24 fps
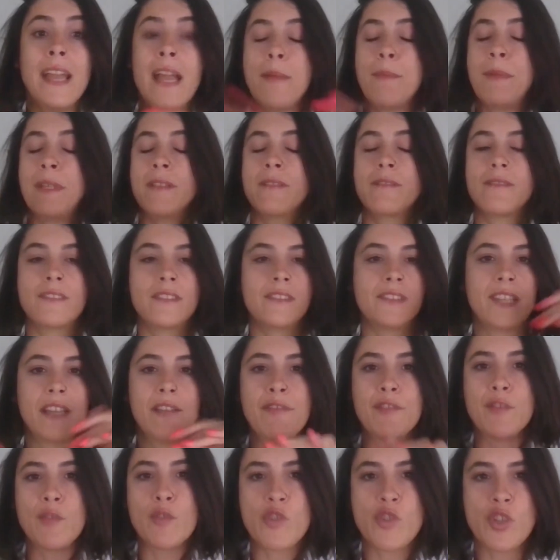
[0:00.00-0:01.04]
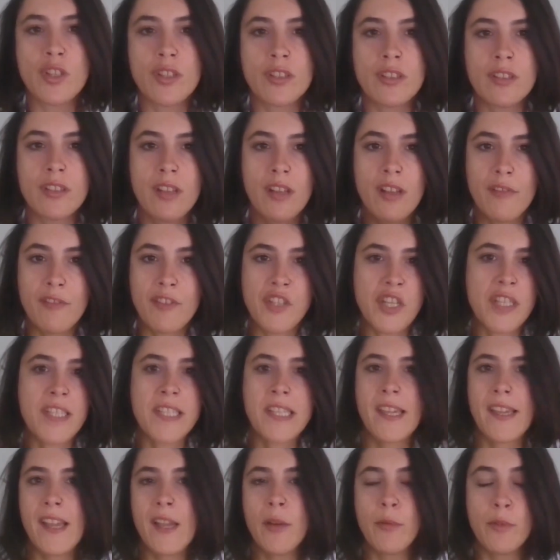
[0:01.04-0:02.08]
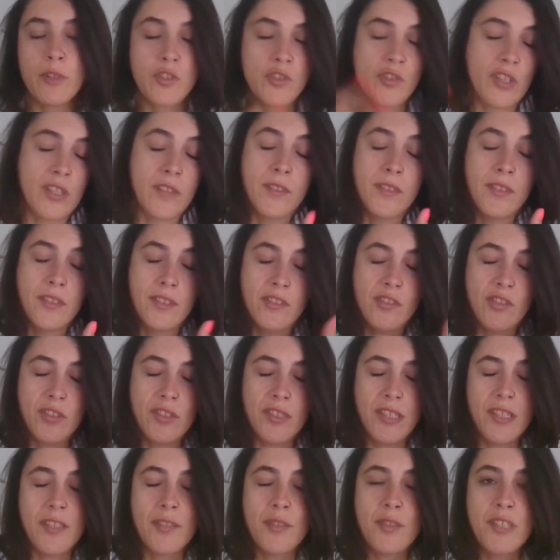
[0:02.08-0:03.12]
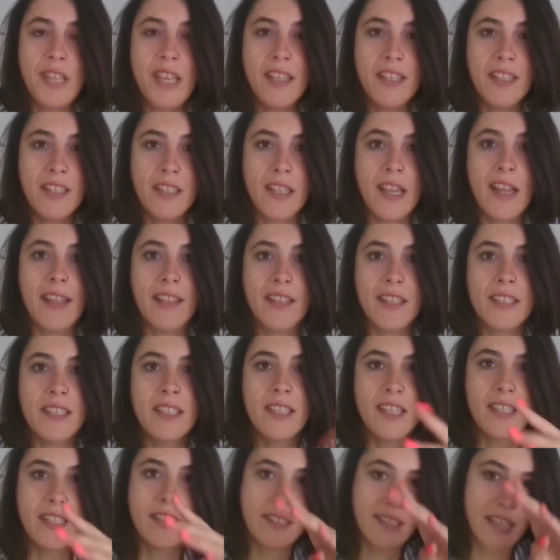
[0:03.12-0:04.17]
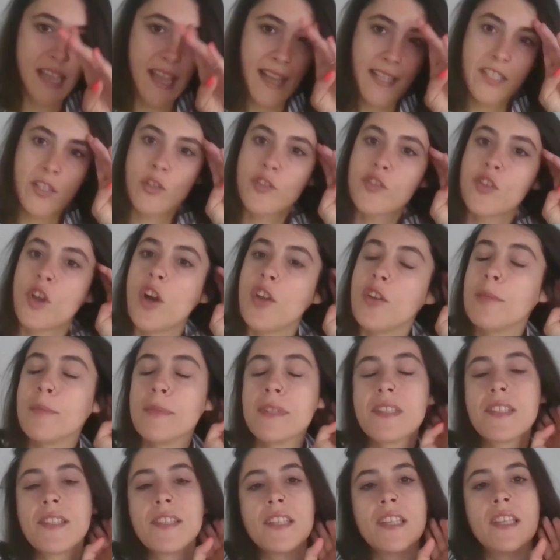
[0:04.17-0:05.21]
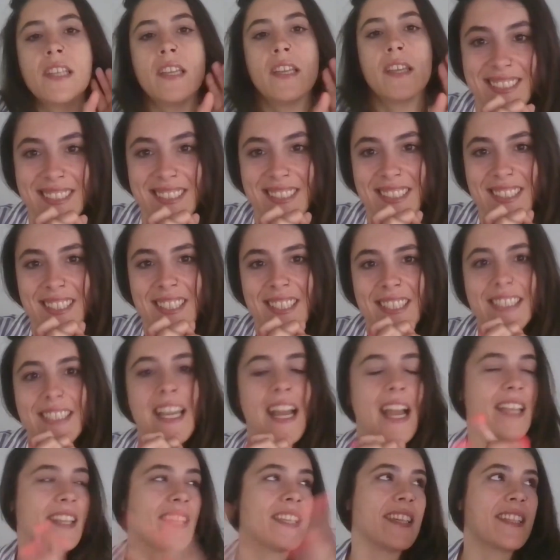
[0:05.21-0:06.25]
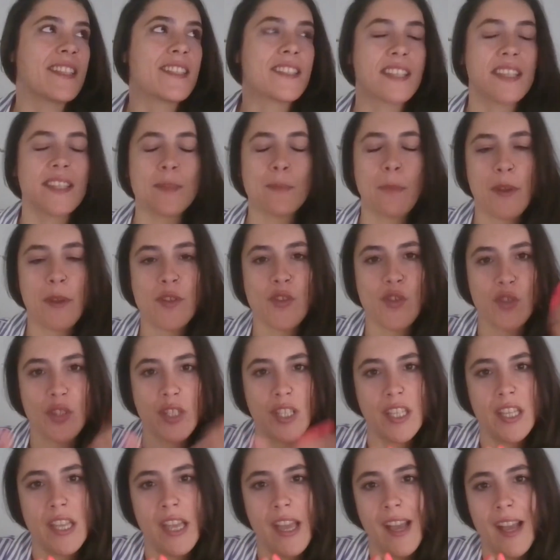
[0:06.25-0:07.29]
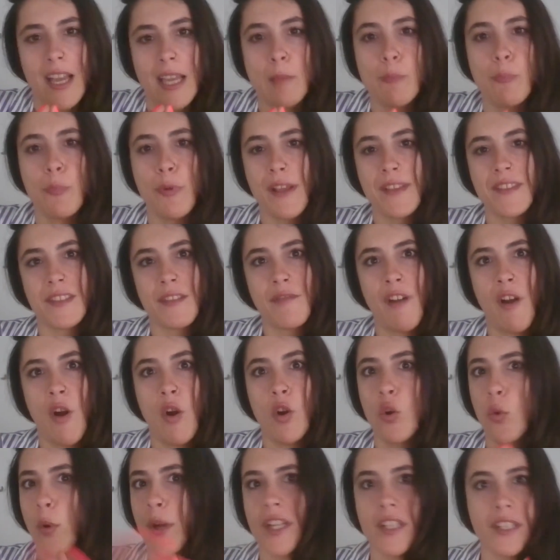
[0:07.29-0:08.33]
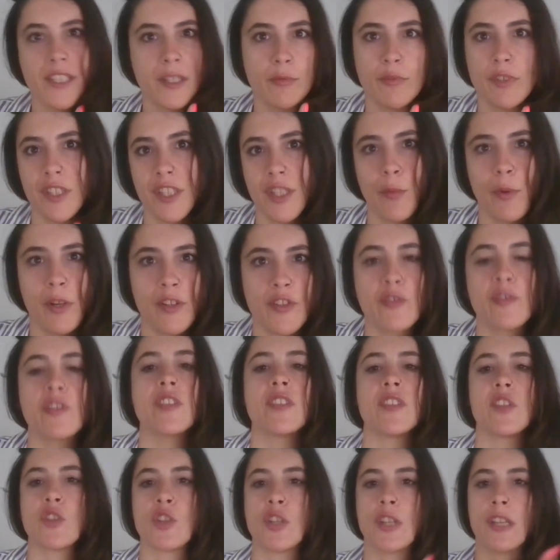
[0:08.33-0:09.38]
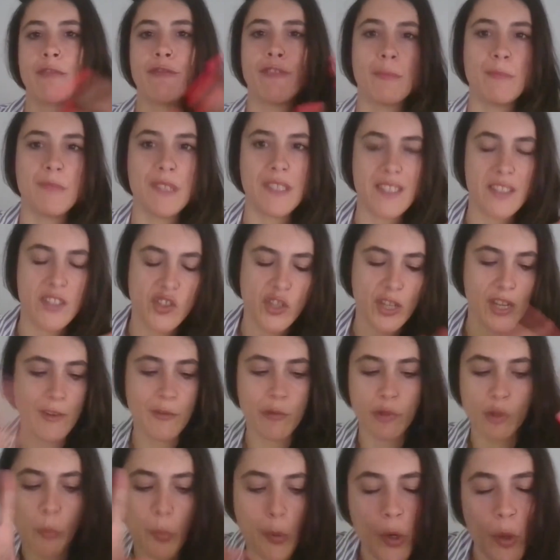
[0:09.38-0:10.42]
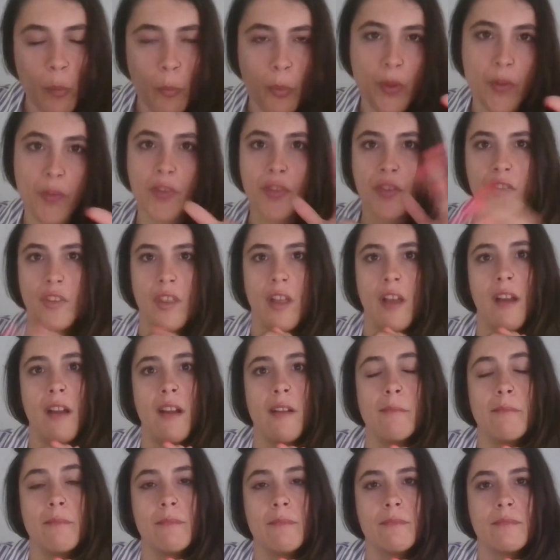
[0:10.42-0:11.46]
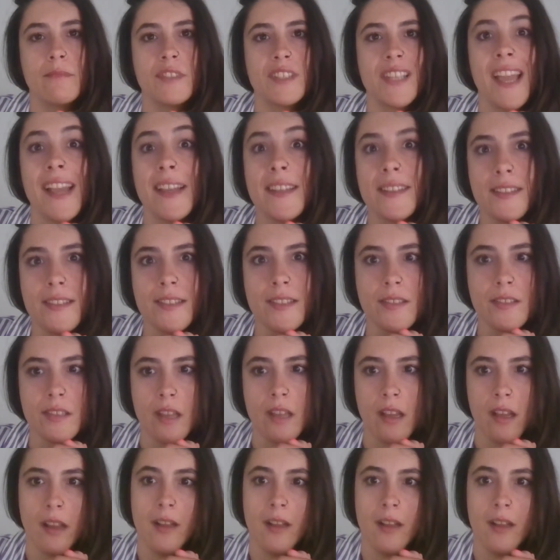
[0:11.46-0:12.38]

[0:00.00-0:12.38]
Yeah, I mean, the evolution of agentic AI, which is, just as you said, AI that can act autonomously. Yeah, I think it's especially impressive how quickly really we're transitioning from these general purpose text